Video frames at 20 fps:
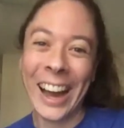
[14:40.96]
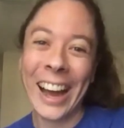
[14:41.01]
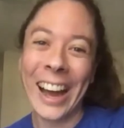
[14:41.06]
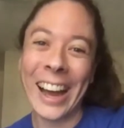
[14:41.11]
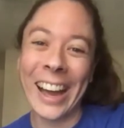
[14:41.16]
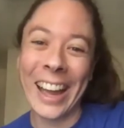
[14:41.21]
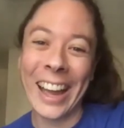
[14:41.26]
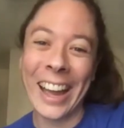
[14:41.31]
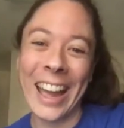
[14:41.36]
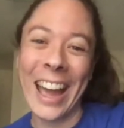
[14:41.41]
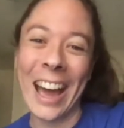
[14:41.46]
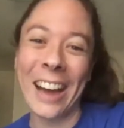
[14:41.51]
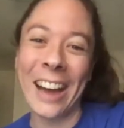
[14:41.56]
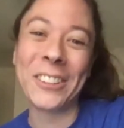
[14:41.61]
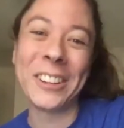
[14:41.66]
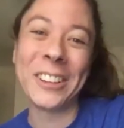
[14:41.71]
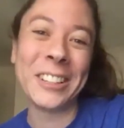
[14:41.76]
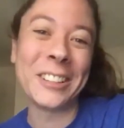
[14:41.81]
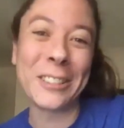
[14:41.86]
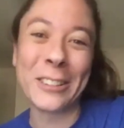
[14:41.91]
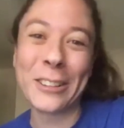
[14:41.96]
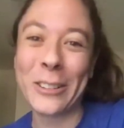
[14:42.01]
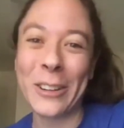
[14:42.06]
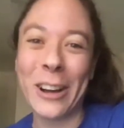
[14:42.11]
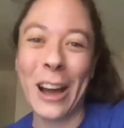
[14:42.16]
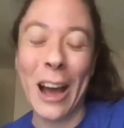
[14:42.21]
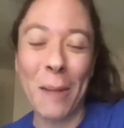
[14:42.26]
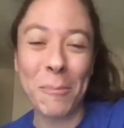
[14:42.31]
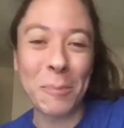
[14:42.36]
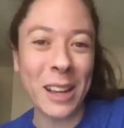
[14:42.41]
I have to
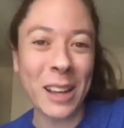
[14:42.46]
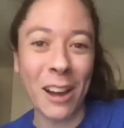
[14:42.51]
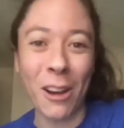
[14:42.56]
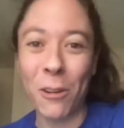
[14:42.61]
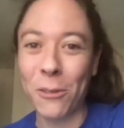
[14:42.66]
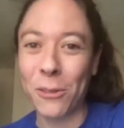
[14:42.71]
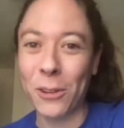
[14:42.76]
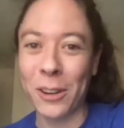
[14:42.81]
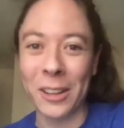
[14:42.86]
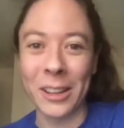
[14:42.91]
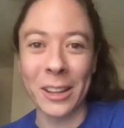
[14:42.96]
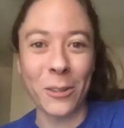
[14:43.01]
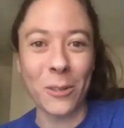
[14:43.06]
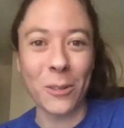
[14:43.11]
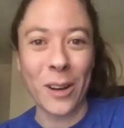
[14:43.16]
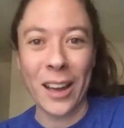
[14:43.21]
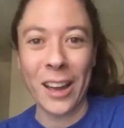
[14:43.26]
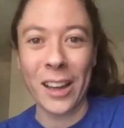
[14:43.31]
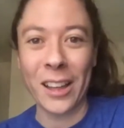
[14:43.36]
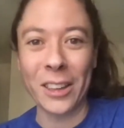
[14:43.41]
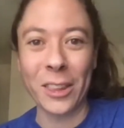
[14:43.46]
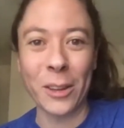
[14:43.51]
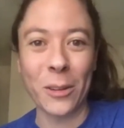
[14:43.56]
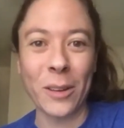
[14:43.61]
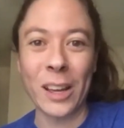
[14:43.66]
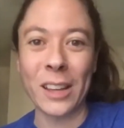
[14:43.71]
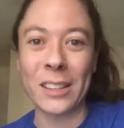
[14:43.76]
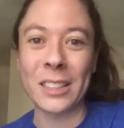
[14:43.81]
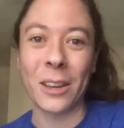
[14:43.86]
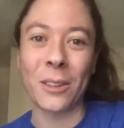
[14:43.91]
opt out for a little while.
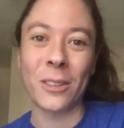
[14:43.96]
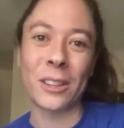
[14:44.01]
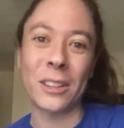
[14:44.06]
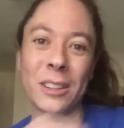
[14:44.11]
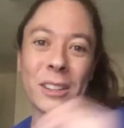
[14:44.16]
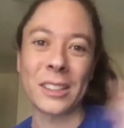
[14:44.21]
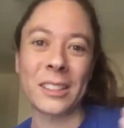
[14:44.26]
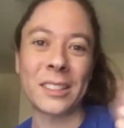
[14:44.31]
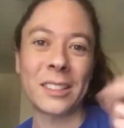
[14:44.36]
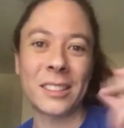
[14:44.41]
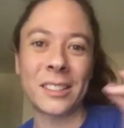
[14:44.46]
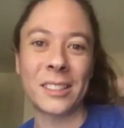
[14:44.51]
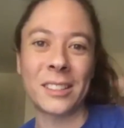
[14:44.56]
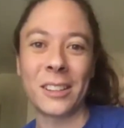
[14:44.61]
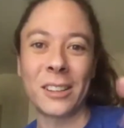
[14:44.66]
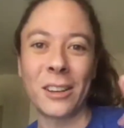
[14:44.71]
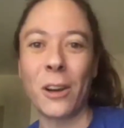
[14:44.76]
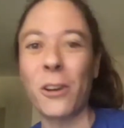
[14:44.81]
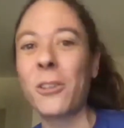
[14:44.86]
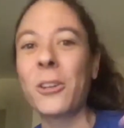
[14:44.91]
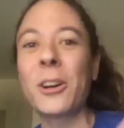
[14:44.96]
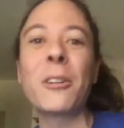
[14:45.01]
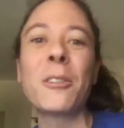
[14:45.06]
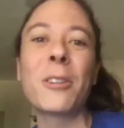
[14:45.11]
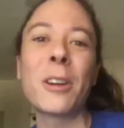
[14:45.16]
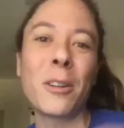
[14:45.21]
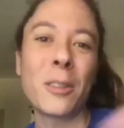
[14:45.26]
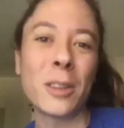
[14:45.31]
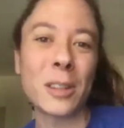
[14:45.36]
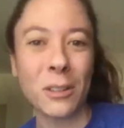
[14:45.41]
Otherwise, I would just go, go,
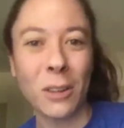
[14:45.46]
go until I